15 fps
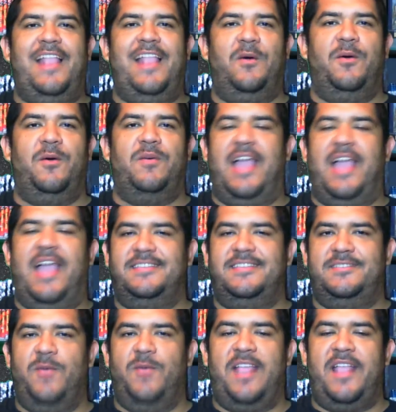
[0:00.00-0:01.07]
Hello
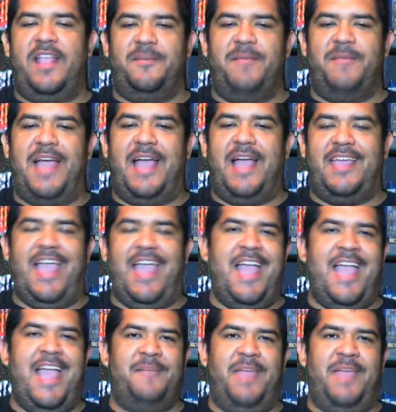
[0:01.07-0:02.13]
guys, welcome back.
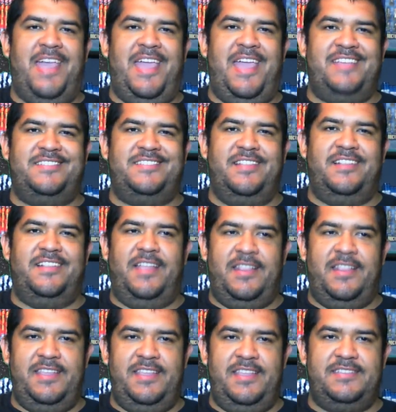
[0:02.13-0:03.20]
I'm Ansel,
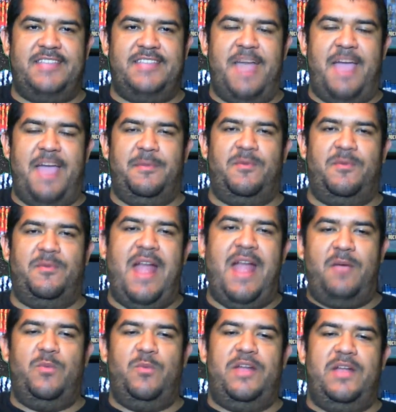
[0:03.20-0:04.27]
and this time
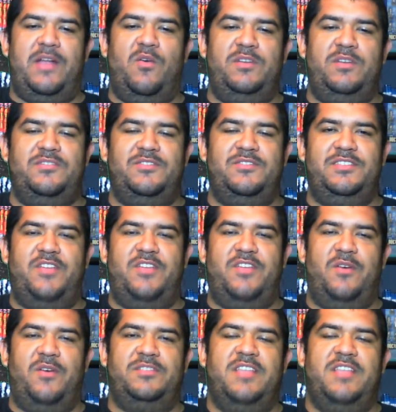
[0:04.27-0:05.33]
around we're going to
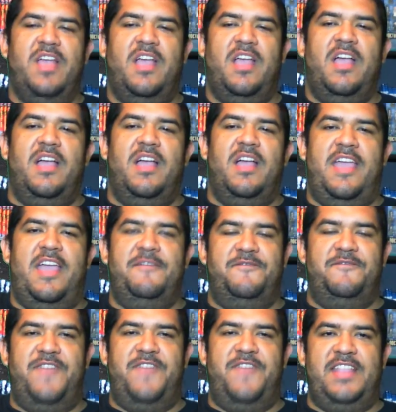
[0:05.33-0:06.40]
discuss
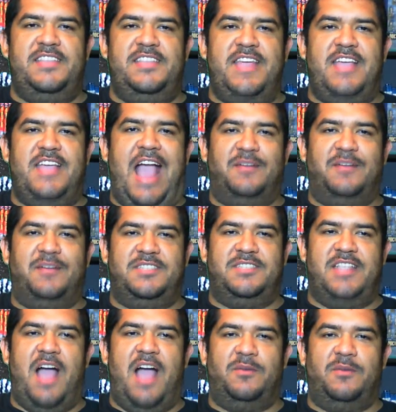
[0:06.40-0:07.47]
Infinity
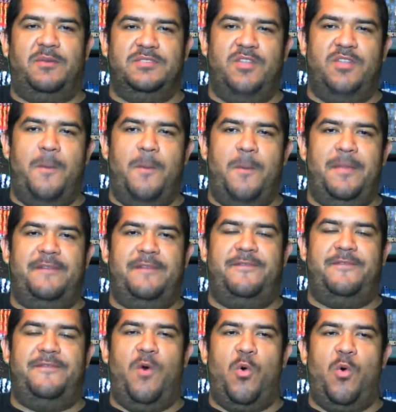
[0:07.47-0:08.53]
Countdown number
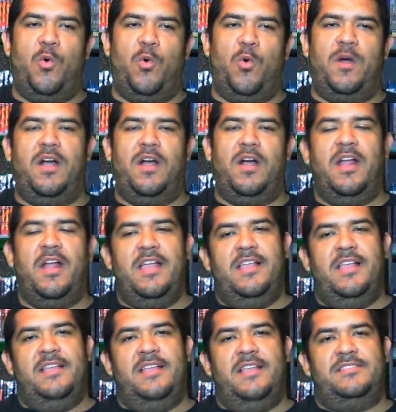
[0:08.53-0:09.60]
4.
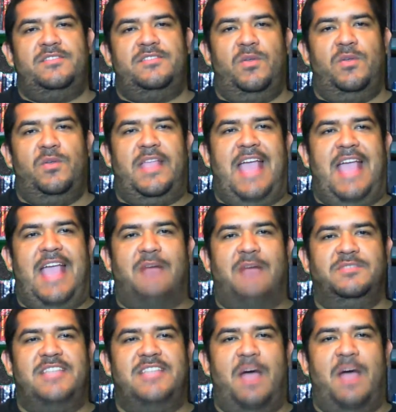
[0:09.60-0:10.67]
So the
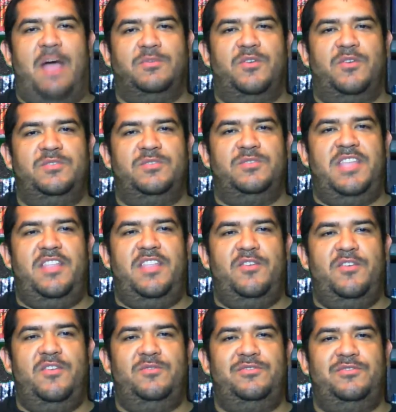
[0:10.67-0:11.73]
countdown
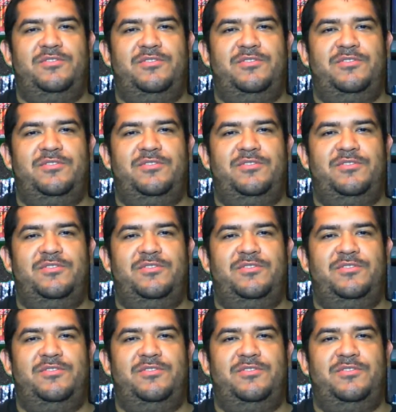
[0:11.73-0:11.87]
continues